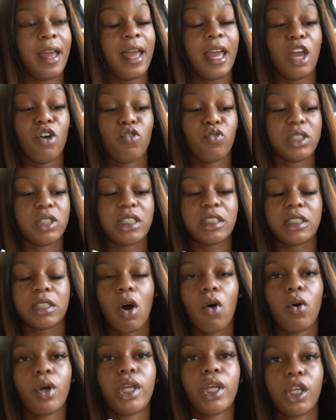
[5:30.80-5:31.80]
it was
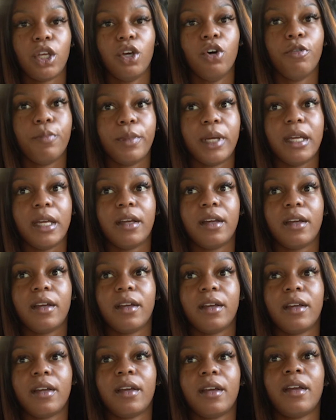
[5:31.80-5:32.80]
so humid,
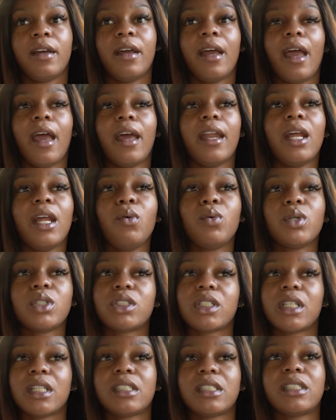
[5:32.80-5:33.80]
and it
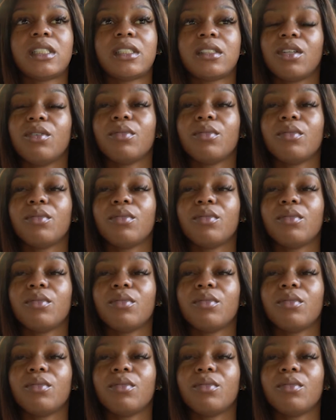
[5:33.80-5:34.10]
was just,